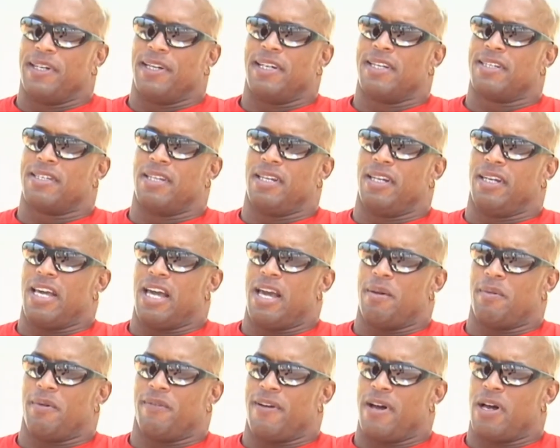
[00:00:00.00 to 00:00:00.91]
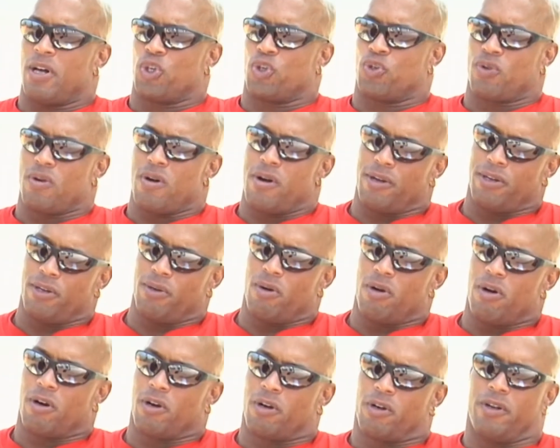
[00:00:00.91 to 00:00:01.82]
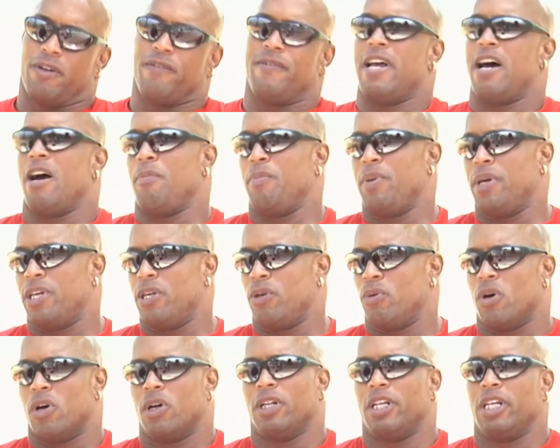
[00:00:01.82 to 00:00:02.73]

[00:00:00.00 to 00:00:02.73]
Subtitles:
isn't a game of how strong you are or even how big you are. Lee